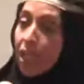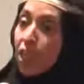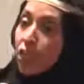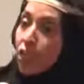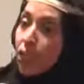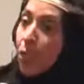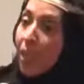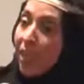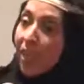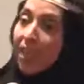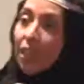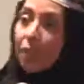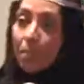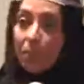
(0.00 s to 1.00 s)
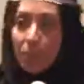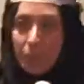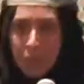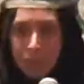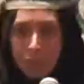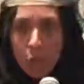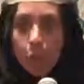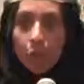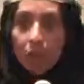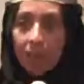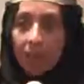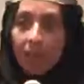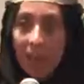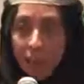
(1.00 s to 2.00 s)
So I get up in front of all the
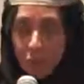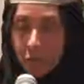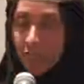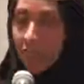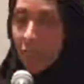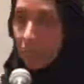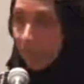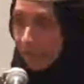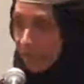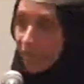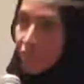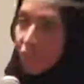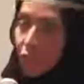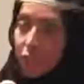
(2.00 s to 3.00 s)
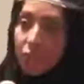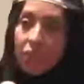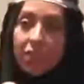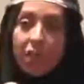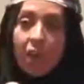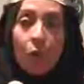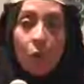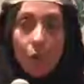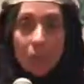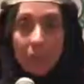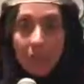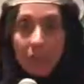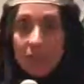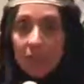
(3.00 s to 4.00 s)
faculty, the professors, all
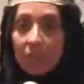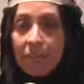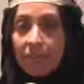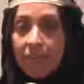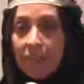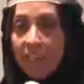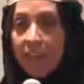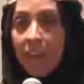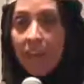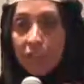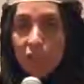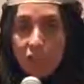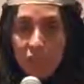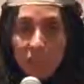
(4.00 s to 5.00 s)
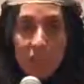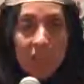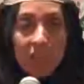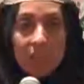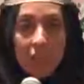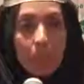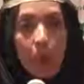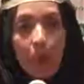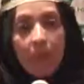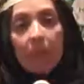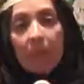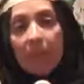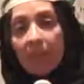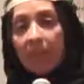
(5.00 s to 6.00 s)
the physiology
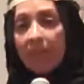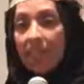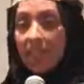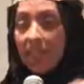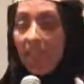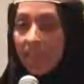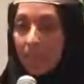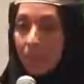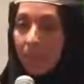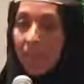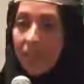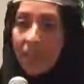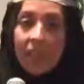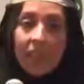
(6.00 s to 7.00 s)
department, the anatomy,